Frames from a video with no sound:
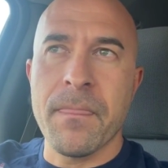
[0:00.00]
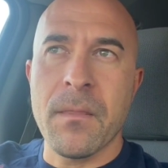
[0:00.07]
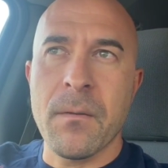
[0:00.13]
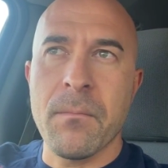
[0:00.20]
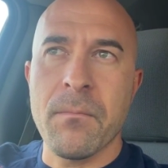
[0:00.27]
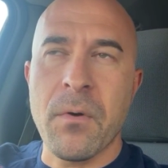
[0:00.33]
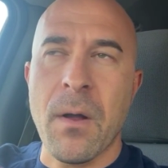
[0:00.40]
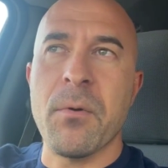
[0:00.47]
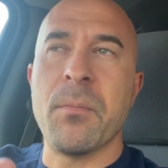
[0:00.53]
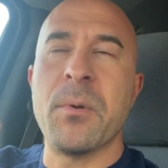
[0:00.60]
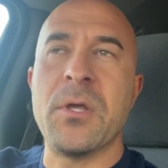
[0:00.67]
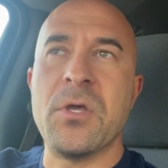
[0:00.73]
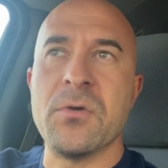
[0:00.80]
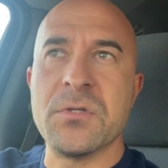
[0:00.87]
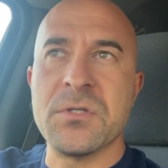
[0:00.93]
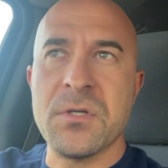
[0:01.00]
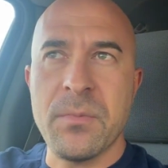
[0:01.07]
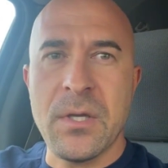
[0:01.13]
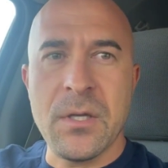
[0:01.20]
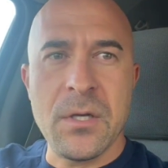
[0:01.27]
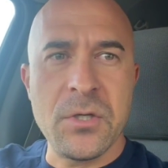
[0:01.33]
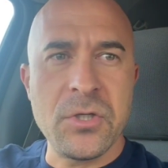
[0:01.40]
probably used to
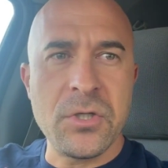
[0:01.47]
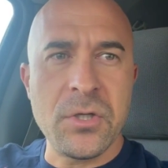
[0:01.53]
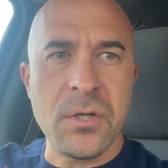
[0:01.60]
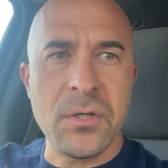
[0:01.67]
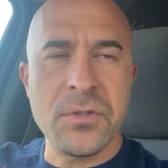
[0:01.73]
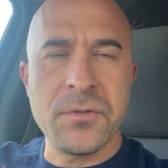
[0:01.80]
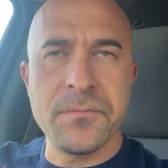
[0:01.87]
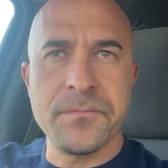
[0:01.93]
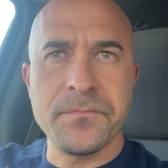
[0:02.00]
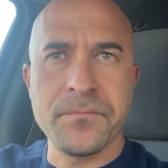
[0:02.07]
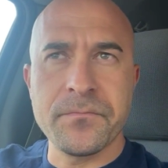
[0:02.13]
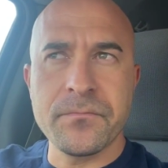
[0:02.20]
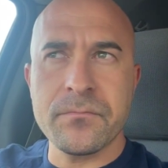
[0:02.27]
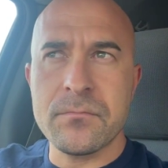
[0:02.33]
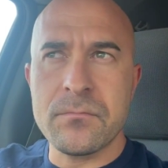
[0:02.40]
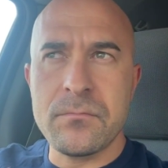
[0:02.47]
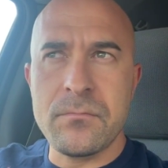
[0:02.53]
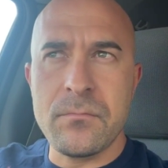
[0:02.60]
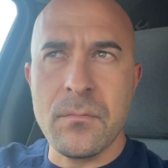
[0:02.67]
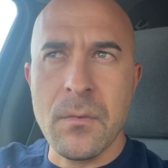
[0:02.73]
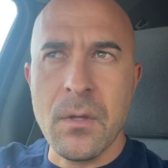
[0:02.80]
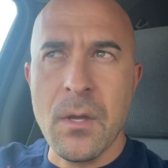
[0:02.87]
be in a church,
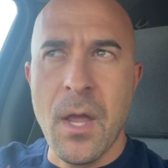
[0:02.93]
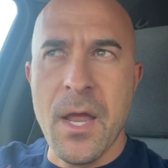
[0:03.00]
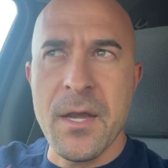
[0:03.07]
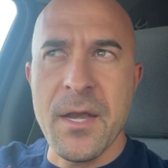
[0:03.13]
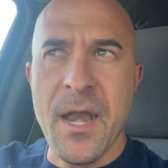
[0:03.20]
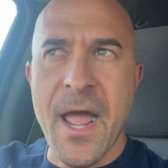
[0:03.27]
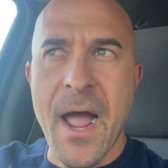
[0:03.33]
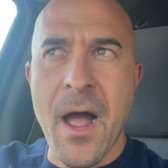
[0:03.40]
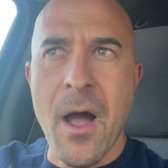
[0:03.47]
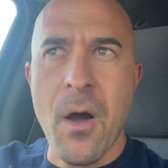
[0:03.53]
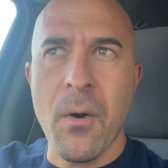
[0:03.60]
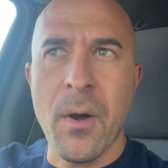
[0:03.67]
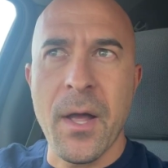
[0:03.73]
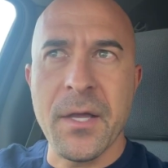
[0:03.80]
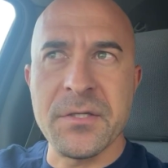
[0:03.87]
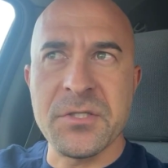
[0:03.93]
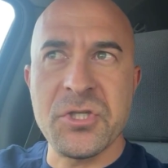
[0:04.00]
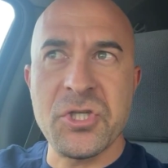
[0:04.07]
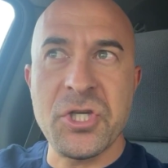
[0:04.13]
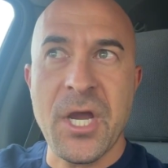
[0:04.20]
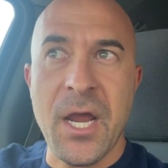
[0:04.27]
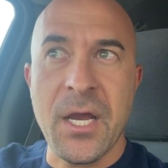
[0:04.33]
and now has
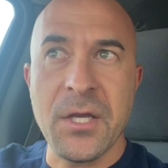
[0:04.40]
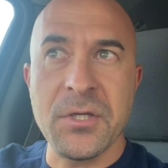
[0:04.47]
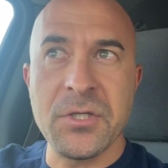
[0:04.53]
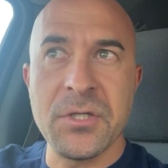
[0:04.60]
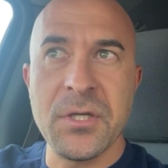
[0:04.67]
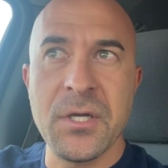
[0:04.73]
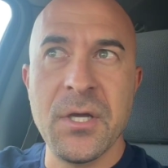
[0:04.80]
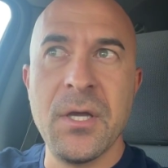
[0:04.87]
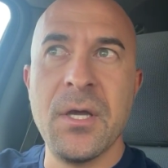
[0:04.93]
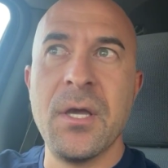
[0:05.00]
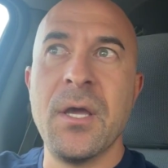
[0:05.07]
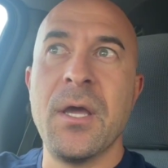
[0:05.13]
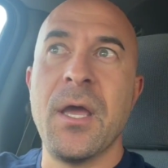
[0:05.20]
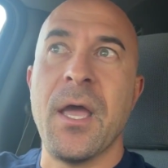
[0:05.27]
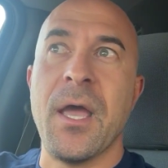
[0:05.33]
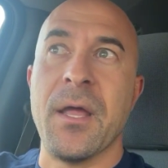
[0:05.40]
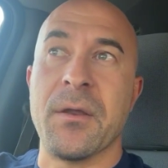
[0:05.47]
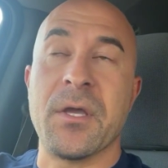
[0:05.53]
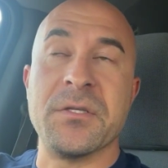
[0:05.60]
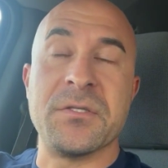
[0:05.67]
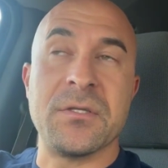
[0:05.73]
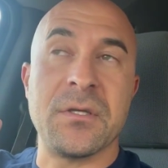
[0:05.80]
changed. And
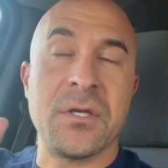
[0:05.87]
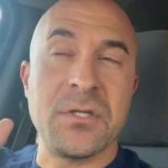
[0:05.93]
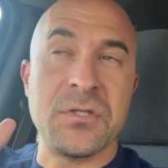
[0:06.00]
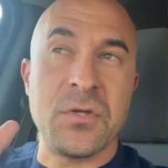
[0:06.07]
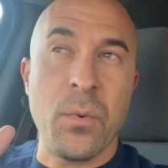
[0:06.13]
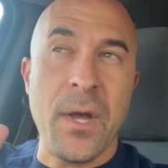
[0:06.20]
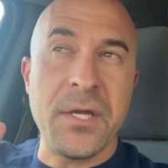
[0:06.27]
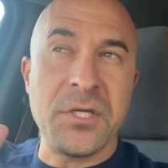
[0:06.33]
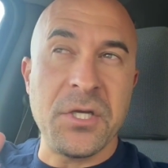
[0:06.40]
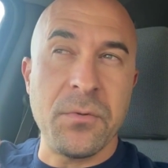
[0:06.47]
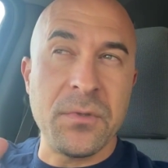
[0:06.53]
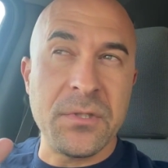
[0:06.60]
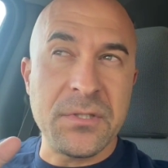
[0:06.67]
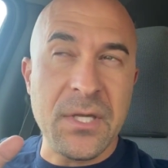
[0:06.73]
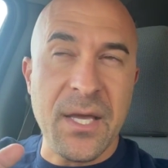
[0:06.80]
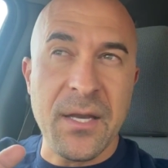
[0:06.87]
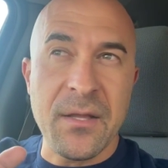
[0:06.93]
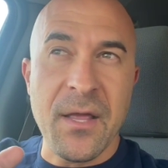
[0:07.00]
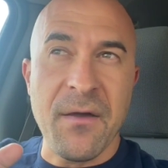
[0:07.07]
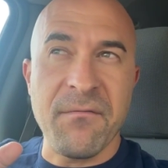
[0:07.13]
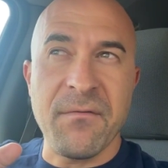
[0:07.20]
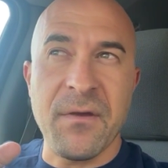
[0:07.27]
because the way she was saying in
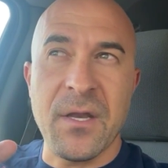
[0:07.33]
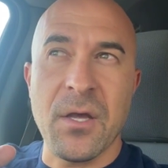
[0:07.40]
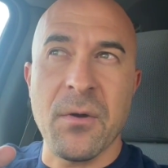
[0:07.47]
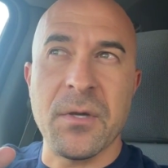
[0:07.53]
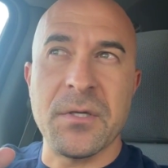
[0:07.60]
that video is